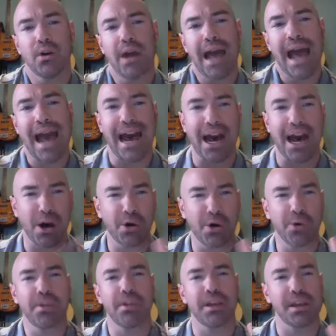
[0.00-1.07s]
how
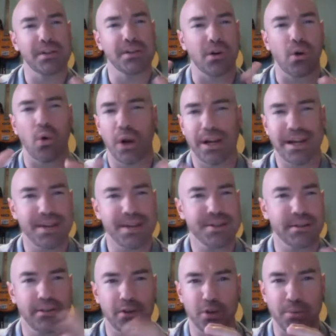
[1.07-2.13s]
things are organized a
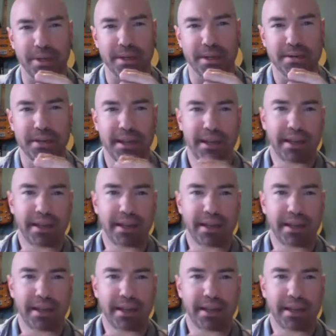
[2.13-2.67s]
little bit.